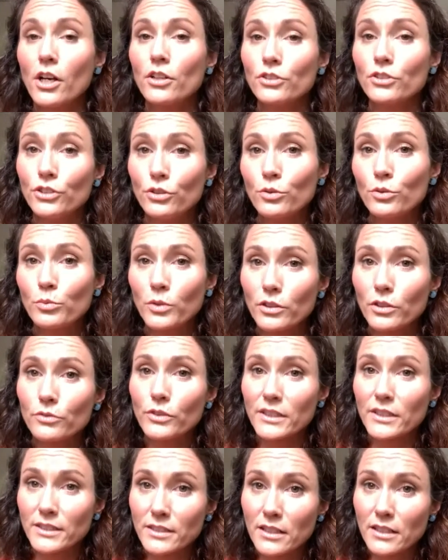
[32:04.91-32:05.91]
you will
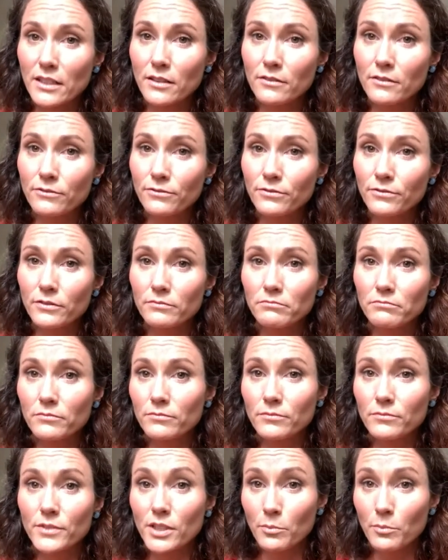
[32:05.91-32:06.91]
receive
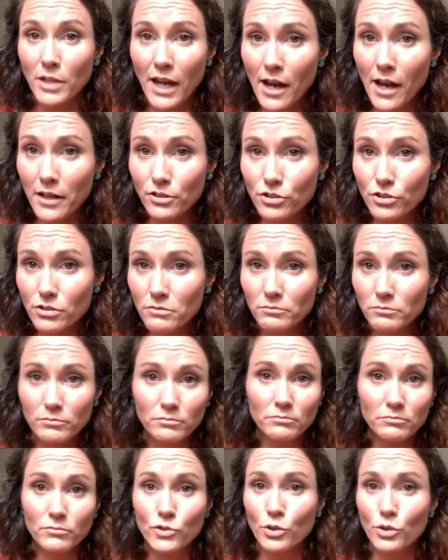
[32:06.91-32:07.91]
some cash
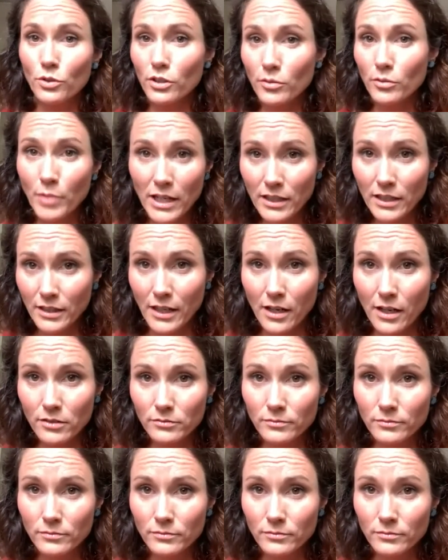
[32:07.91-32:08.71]
to your bank account.